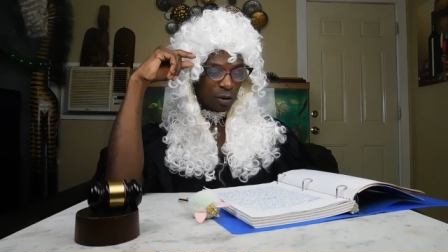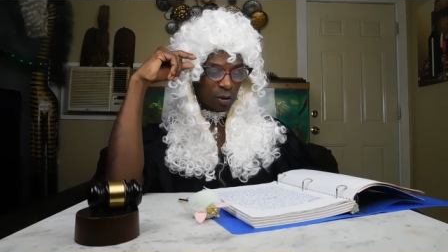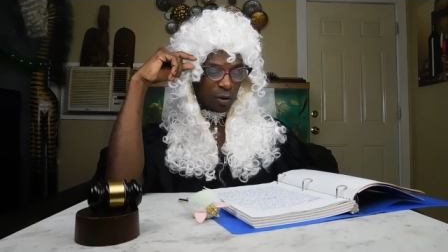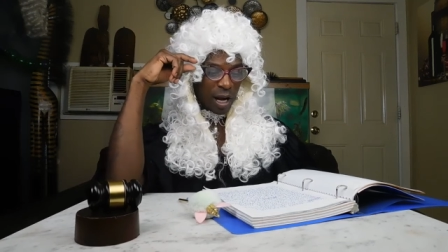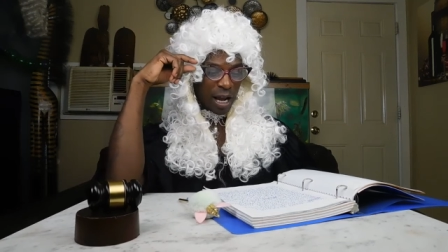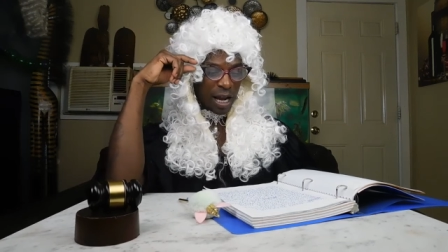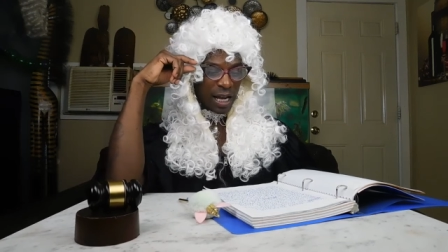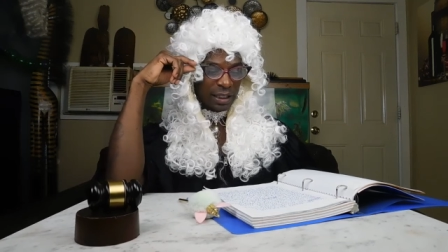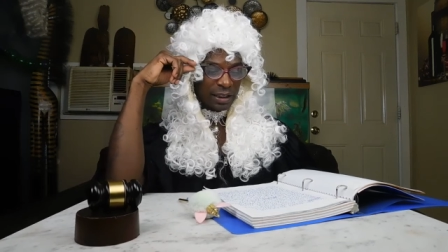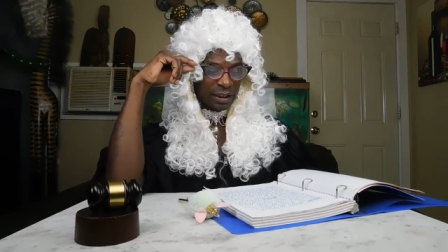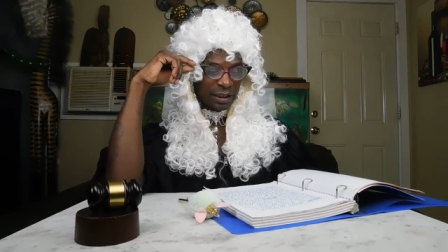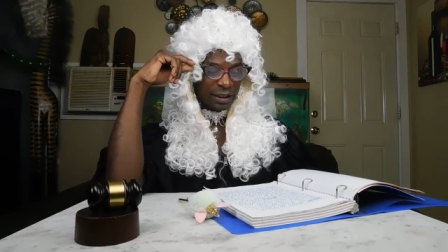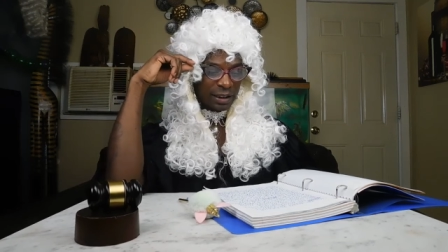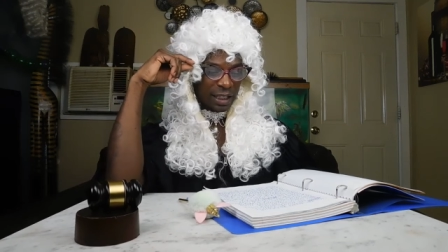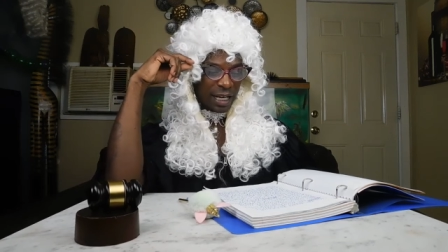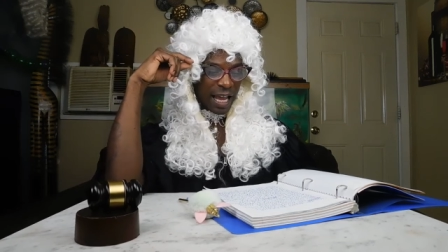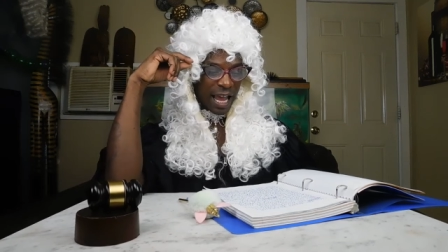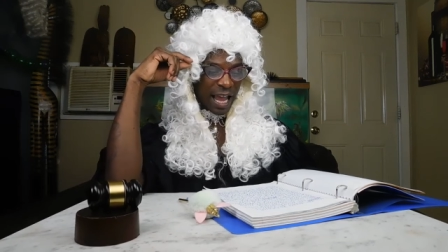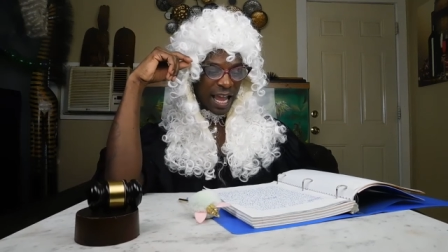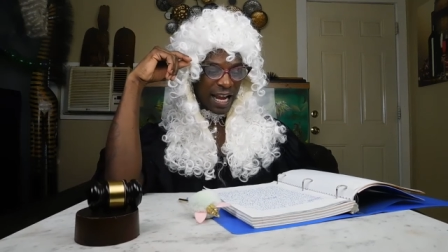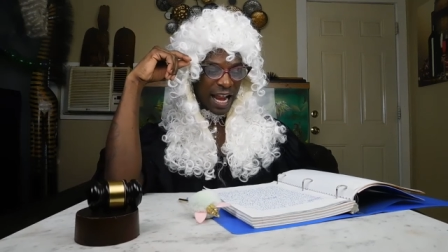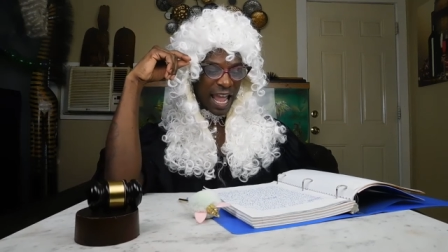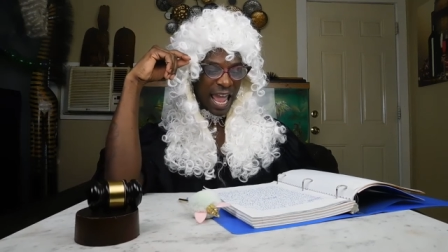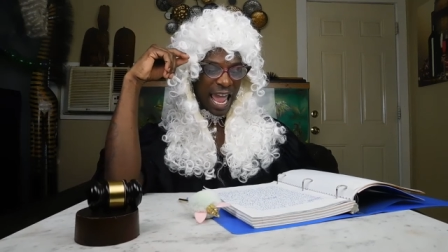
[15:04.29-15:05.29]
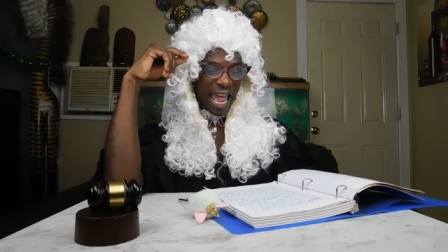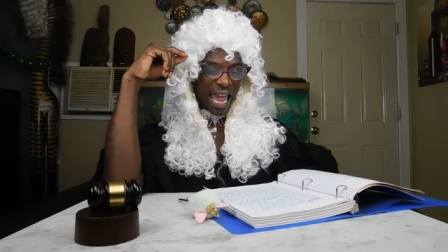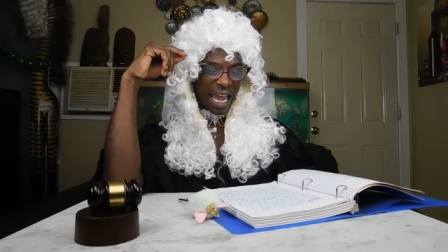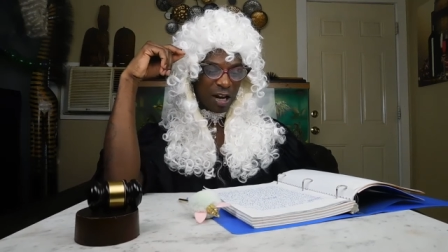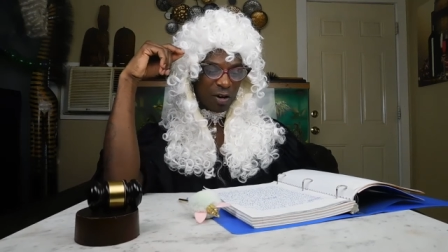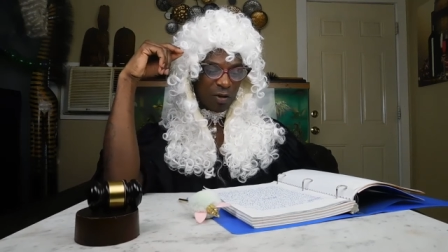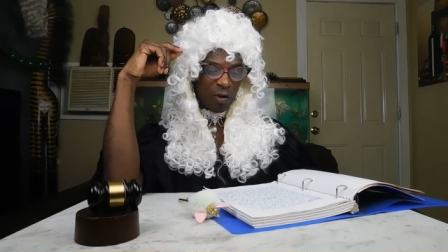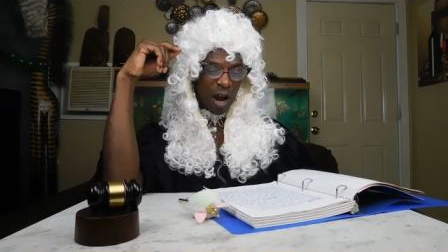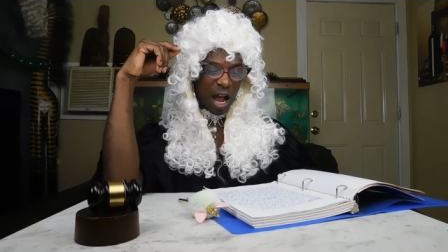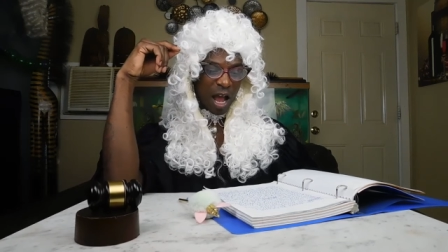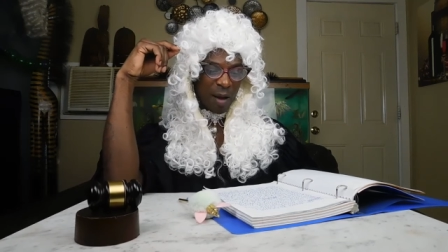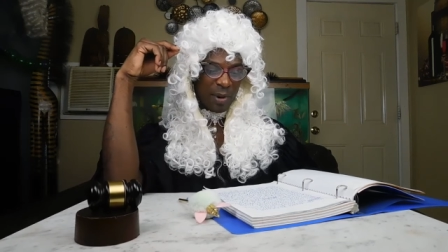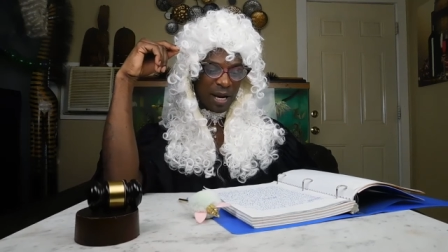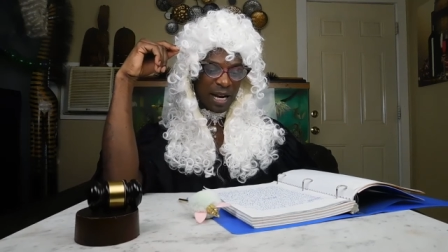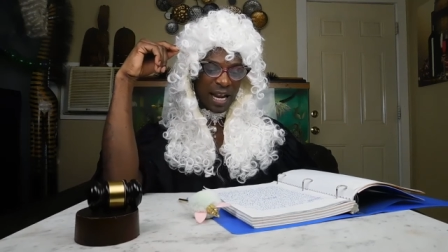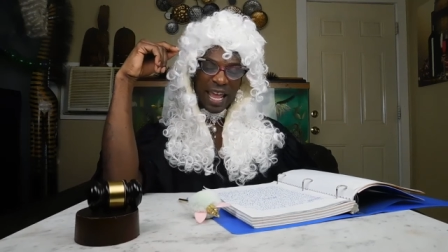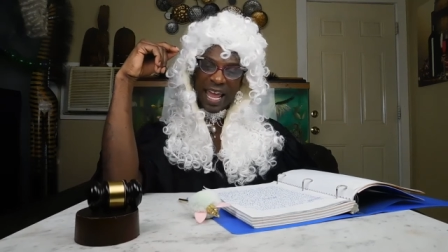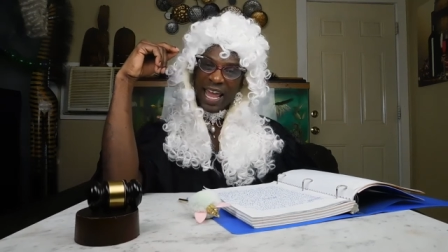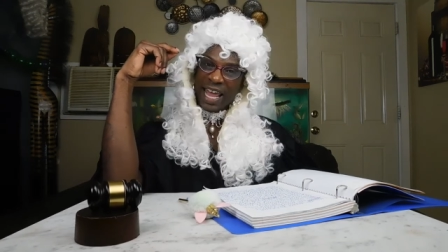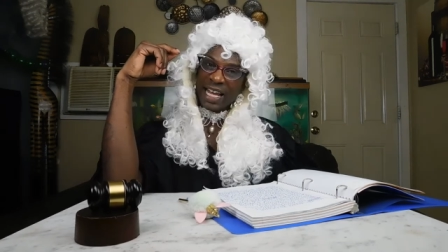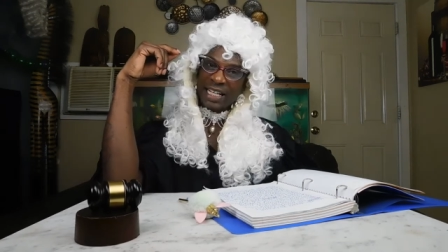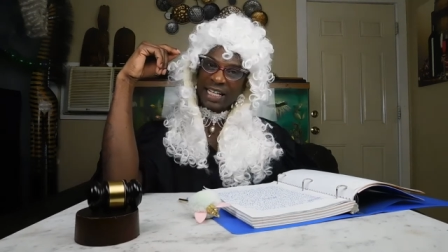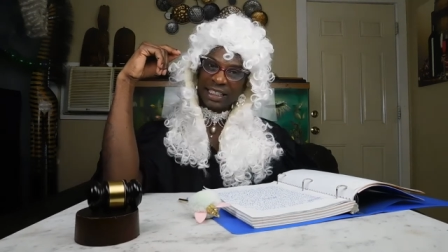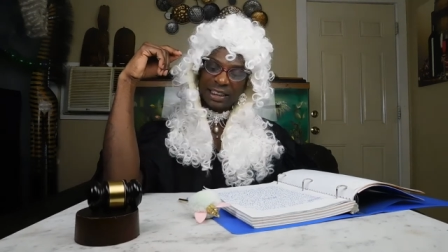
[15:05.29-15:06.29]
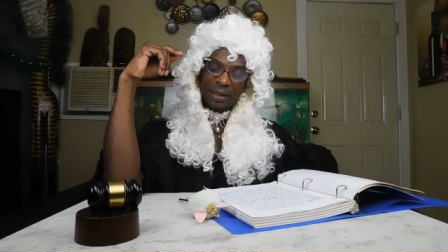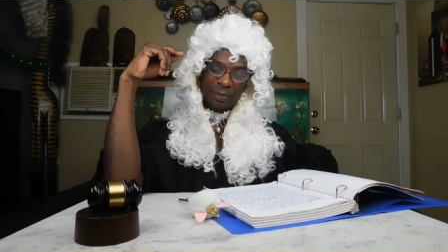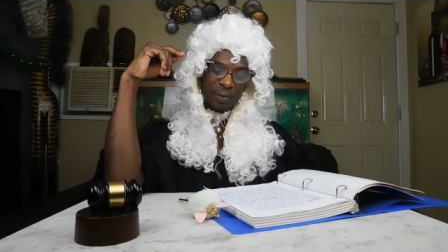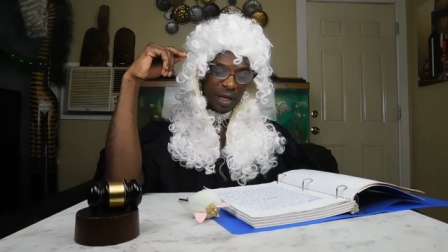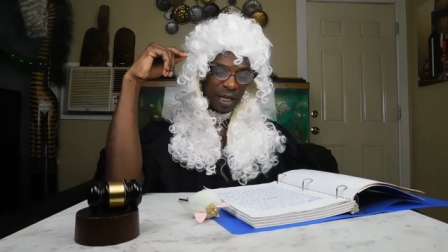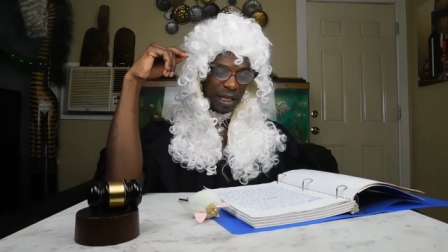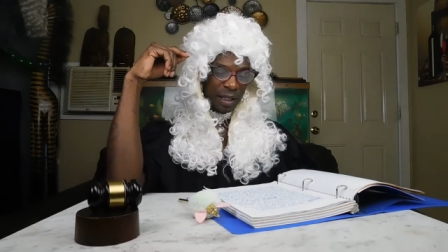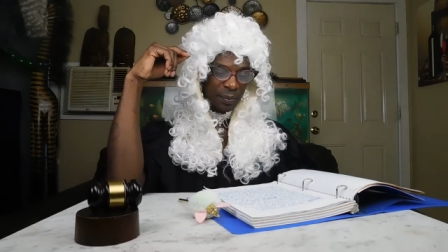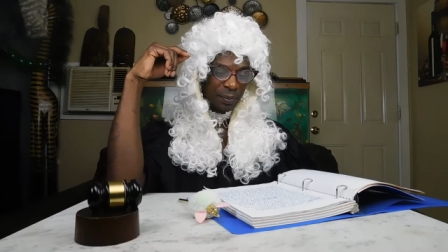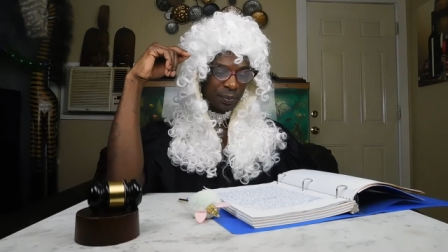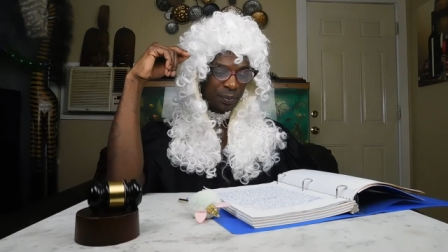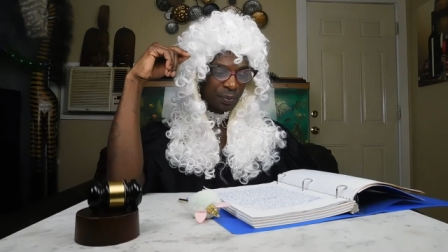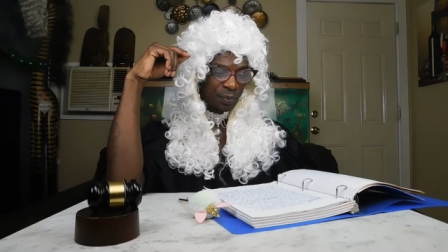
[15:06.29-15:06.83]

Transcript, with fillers: threats and hate crime enhancement.